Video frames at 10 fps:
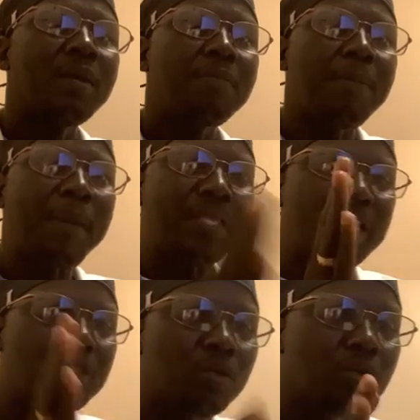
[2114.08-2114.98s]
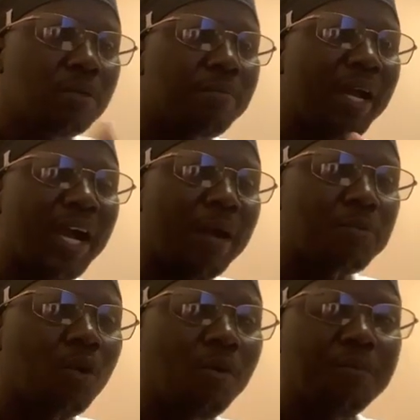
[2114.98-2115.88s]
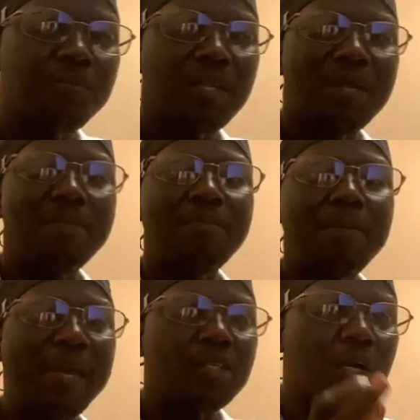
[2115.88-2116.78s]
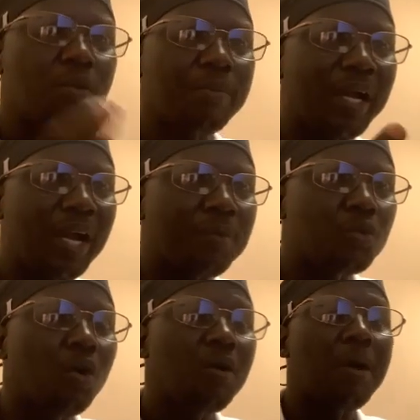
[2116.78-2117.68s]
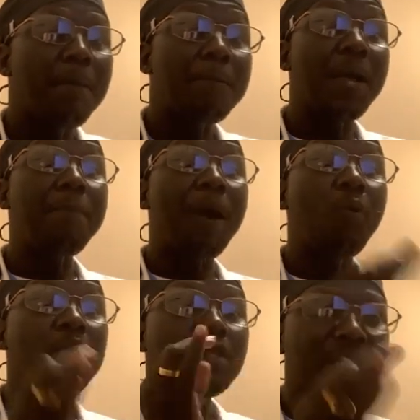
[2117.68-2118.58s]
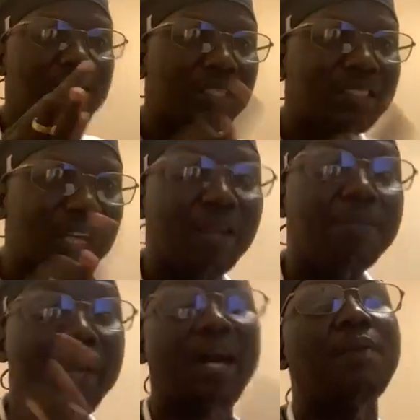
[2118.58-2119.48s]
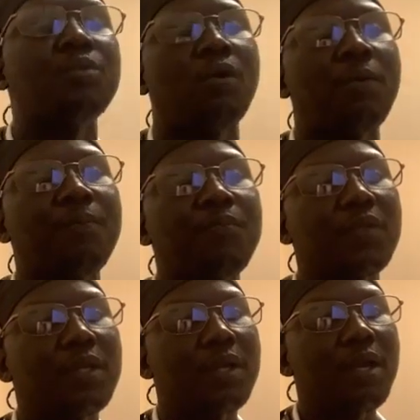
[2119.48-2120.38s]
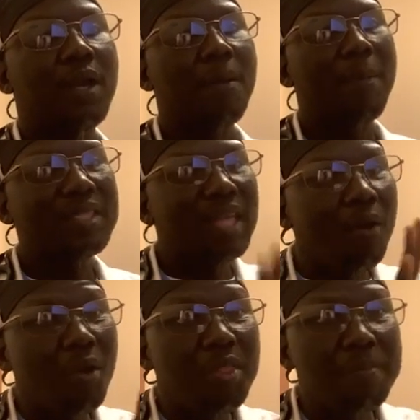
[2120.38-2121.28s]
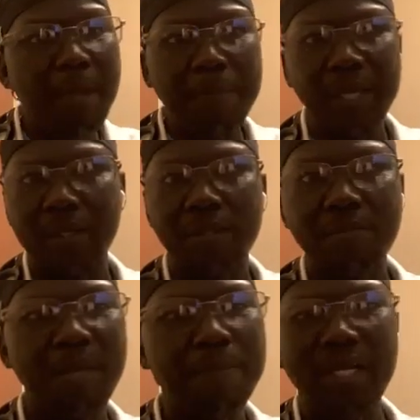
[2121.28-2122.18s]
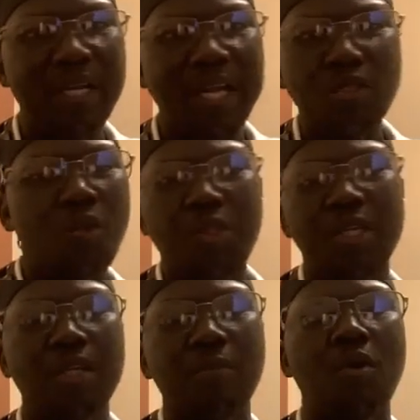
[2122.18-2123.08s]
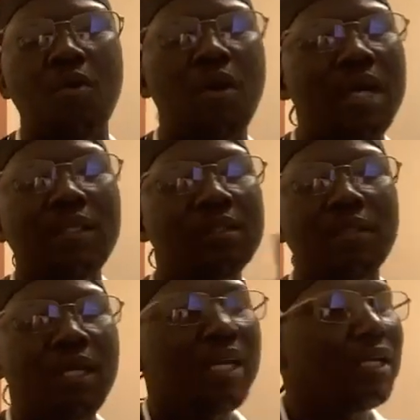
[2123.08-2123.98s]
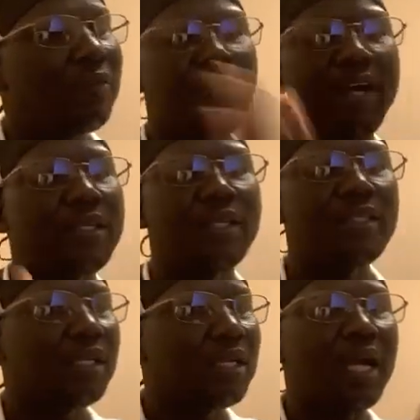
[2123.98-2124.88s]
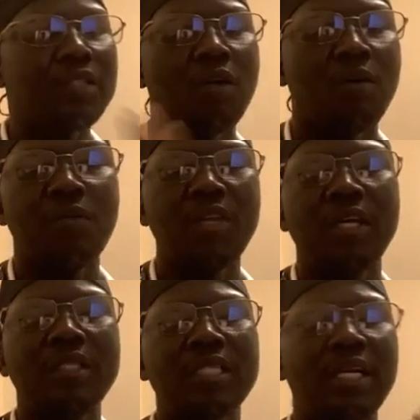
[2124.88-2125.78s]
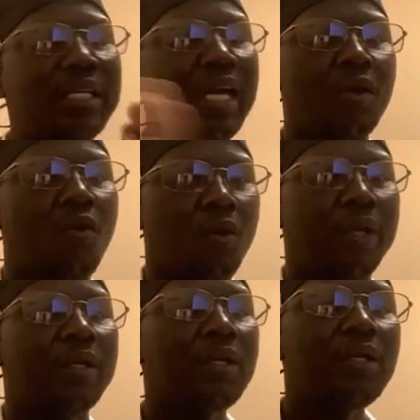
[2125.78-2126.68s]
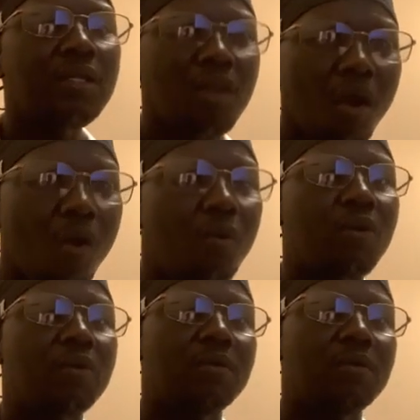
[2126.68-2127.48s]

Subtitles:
be je du be caption be jog du be caption be ba we itself be caption but tang on the be pain na chi wo tin na mo ko ngan an fine an kan yong te nyin ka dial go okay no